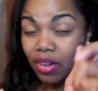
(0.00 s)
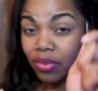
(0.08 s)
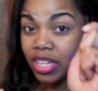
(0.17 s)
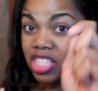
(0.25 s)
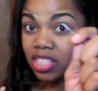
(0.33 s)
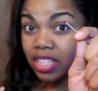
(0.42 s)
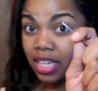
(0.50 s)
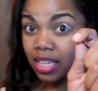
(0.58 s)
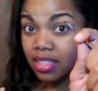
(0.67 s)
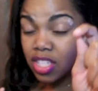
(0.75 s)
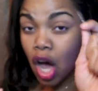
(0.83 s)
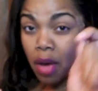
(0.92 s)

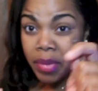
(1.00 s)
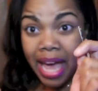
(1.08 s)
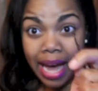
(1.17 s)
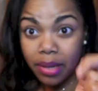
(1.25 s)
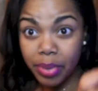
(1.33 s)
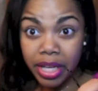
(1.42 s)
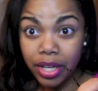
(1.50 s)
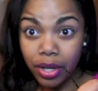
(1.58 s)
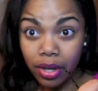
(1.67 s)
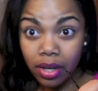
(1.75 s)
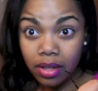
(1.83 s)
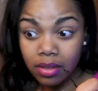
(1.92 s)
originally taught me how to pin
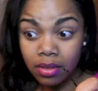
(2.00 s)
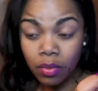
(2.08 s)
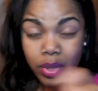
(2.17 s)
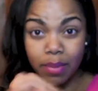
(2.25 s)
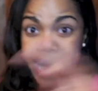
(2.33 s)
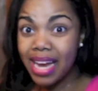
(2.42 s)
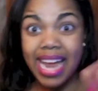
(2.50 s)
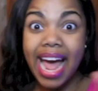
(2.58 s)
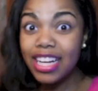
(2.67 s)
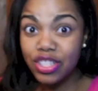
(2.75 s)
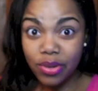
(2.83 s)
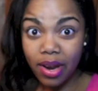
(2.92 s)
curl with my
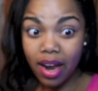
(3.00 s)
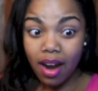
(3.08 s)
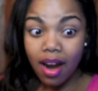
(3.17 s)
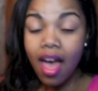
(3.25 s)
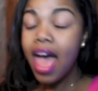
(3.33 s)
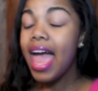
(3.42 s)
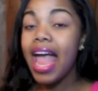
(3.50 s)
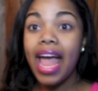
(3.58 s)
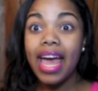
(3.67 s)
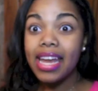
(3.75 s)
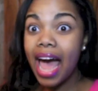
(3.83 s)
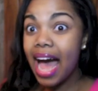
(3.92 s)
natural hair,
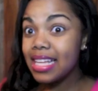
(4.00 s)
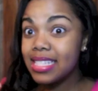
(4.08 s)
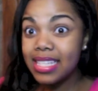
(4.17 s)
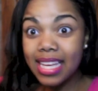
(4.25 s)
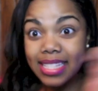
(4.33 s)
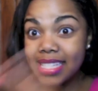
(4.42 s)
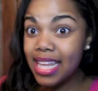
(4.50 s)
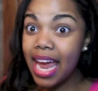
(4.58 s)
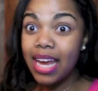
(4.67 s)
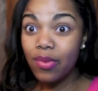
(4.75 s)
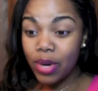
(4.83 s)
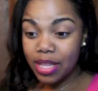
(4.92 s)
and I, it
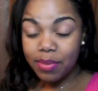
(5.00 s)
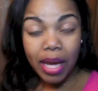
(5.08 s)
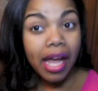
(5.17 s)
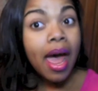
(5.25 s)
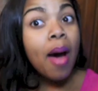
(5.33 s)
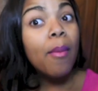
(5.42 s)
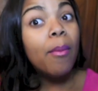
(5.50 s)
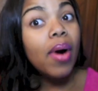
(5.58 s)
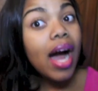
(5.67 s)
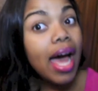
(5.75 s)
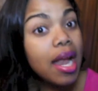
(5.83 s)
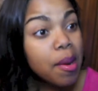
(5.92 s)
stayed with me.
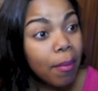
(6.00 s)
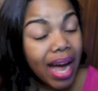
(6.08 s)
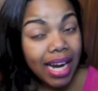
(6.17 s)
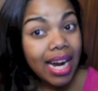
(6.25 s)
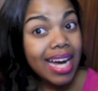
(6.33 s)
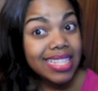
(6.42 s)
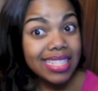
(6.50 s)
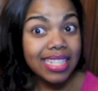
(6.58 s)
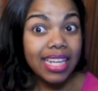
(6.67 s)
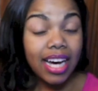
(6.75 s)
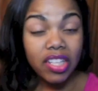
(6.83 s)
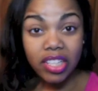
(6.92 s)
But my
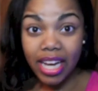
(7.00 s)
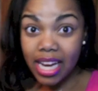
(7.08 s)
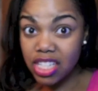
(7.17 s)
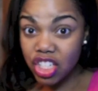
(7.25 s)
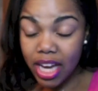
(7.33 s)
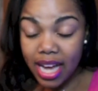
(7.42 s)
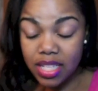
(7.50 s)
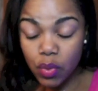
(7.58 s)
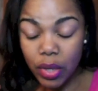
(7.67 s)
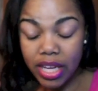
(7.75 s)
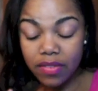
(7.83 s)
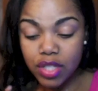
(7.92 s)
cousin the other day, she has
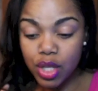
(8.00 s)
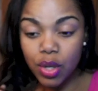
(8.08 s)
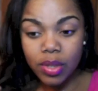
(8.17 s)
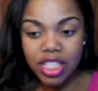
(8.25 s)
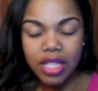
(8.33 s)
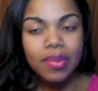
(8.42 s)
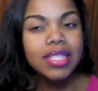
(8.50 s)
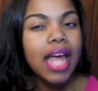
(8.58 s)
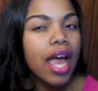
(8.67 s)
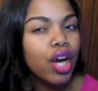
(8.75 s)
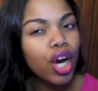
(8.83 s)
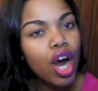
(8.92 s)
weave too, and she was
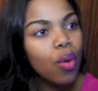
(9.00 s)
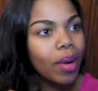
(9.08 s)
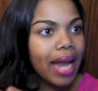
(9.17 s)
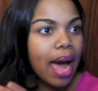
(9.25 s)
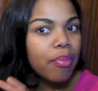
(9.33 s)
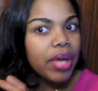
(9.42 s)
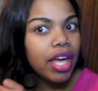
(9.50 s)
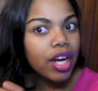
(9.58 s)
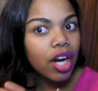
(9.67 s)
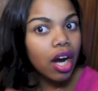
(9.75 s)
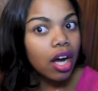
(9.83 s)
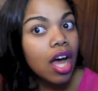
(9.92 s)
like, girl, when I pin
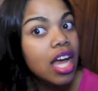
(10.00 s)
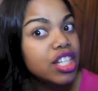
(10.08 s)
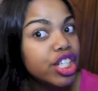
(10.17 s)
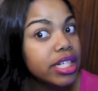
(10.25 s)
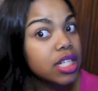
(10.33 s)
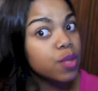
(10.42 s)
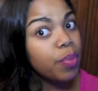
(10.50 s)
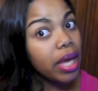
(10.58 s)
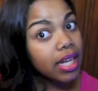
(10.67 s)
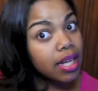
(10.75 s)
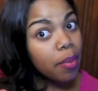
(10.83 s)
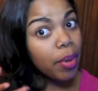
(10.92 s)
curl, she just
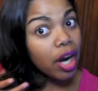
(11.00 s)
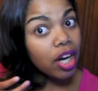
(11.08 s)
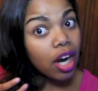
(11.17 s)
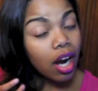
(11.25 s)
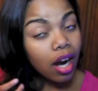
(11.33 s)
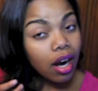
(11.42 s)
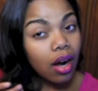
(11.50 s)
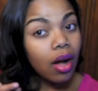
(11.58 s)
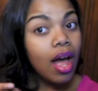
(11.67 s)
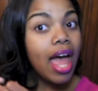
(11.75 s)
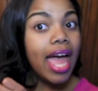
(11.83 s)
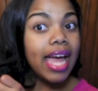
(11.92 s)
picked up her
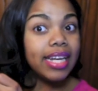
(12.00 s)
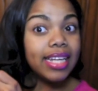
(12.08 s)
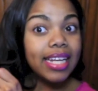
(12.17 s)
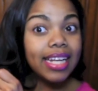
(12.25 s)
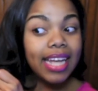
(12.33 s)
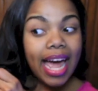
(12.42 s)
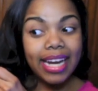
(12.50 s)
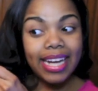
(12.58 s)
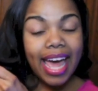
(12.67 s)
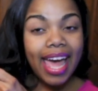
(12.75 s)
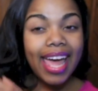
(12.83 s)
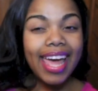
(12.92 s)
curl and did it like
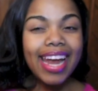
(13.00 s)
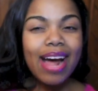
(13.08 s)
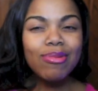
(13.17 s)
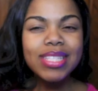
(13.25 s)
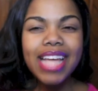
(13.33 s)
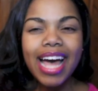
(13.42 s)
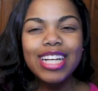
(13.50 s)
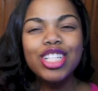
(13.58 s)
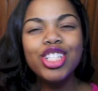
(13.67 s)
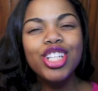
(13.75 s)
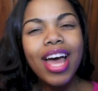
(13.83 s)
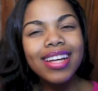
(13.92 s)
that. And I was like,
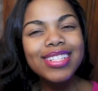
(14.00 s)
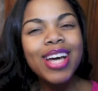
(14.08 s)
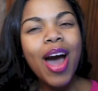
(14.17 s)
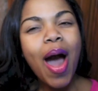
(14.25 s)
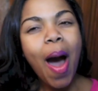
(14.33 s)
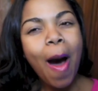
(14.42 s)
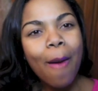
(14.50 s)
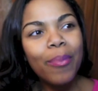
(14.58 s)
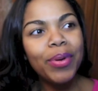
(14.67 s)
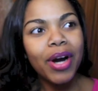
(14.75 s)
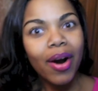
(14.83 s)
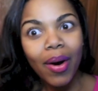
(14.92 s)
shut up.
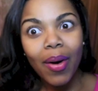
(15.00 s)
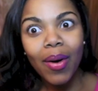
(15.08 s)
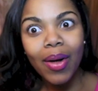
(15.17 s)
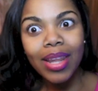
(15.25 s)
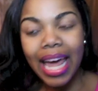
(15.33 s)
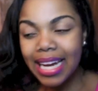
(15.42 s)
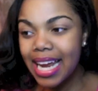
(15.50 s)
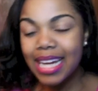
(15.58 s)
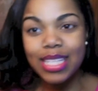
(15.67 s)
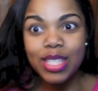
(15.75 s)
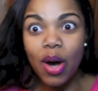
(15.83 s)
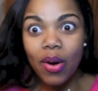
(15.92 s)
Up, girl, like
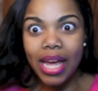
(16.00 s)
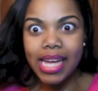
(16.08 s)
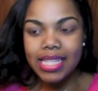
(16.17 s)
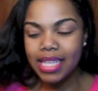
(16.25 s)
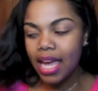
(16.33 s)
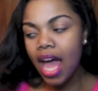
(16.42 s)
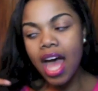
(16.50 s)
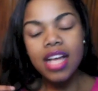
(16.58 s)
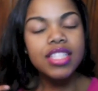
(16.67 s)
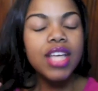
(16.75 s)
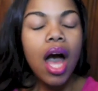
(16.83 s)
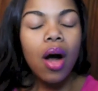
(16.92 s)
that is so easy.
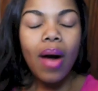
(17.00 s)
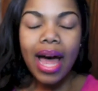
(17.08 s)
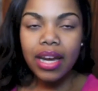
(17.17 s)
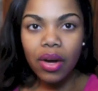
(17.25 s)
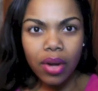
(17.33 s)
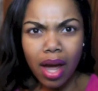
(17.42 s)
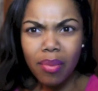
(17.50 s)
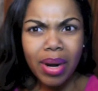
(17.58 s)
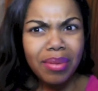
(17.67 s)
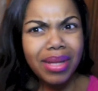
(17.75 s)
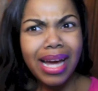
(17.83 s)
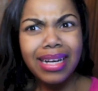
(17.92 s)
So I know y'all
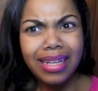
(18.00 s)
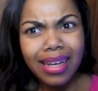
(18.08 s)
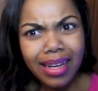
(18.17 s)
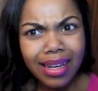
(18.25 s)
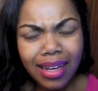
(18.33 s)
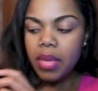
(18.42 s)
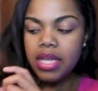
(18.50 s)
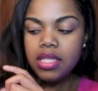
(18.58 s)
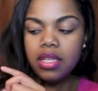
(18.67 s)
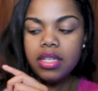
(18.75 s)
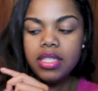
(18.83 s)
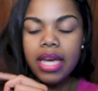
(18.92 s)
probably like, duh.
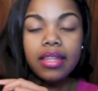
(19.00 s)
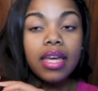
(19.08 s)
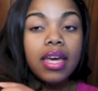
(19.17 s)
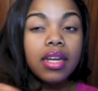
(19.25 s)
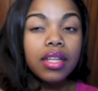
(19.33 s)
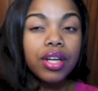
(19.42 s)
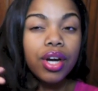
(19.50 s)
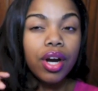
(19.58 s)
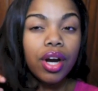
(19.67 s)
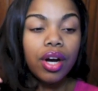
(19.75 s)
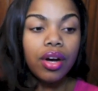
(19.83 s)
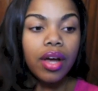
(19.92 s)
Basically you take the end of the
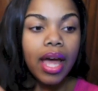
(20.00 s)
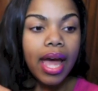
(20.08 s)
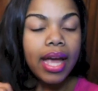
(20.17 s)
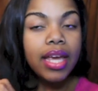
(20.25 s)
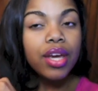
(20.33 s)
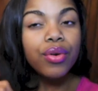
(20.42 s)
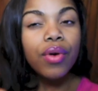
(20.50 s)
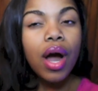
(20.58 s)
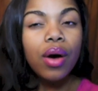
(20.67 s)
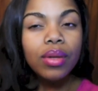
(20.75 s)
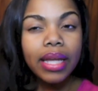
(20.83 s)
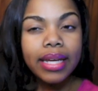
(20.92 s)
curl and you
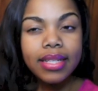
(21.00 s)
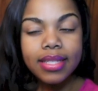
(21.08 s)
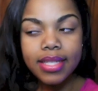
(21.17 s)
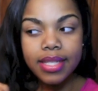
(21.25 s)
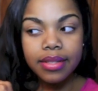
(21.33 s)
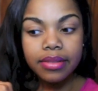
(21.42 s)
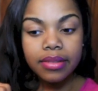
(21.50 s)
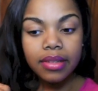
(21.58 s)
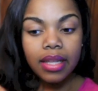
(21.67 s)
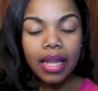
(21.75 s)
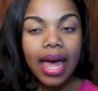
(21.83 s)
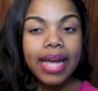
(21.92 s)
roll it
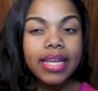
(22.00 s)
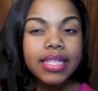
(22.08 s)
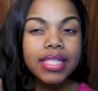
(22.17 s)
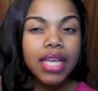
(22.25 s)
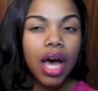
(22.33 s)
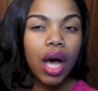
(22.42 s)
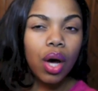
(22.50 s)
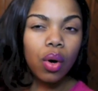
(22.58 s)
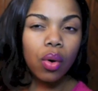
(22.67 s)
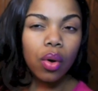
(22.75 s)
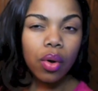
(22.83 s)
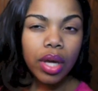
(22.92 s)
like
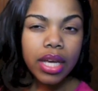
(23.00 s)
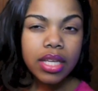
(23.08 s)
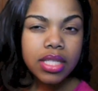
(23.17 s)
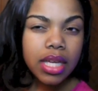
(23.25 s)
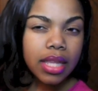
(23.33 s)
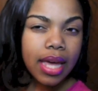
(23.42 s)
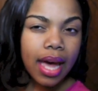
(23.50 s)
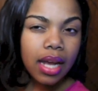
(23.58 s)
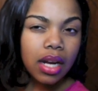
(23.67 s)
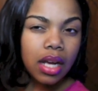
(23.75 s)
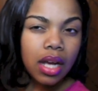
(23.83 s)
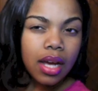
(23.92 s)
so. Can you see
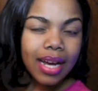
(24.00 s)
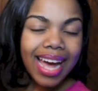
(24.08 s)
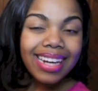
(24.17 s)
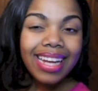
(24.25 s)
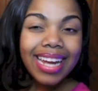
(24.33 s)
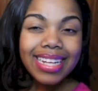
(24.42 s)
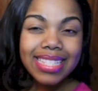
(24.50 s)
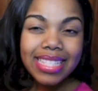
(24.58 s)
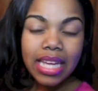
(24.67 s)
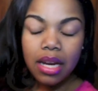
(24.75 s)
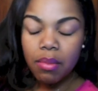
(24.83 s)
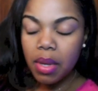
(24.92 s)
that? Kind of like a
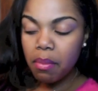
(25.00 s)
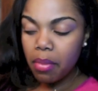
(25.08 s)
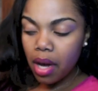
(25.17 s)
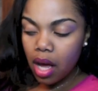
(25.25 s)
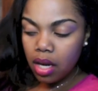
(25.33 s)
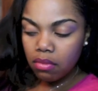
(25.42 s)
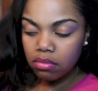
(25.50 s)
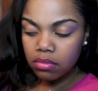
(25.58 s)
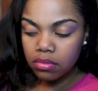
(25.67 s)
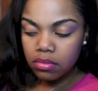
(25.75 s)
cinnamon bun.